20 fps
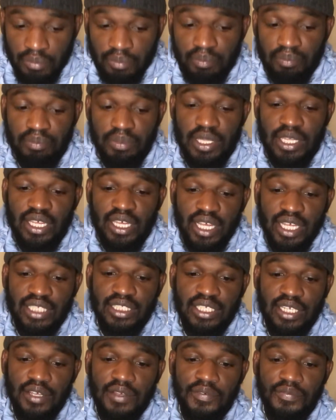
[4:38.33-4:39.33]
because
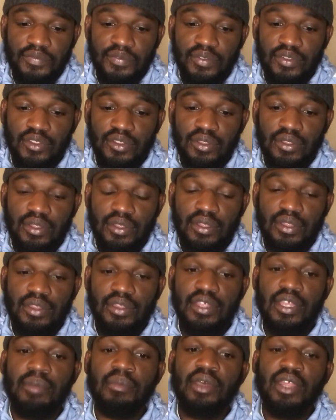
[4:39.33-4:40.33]
of
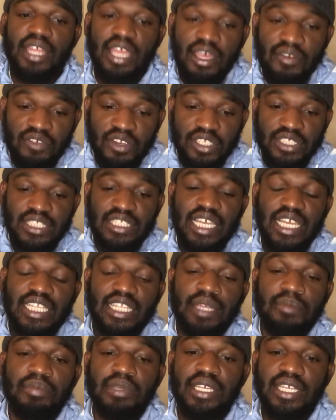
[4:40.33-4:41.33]
the amount of evidence stacked
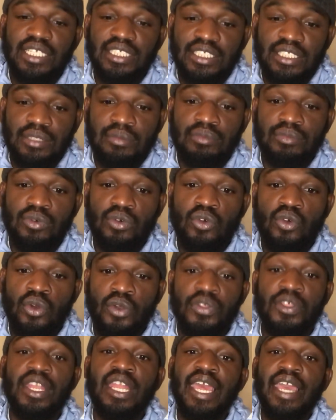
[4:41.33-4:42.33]
up against them or
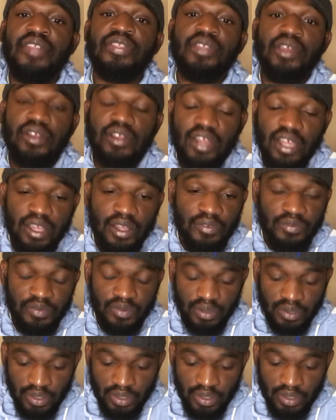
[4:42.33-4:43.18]
the lack thereof,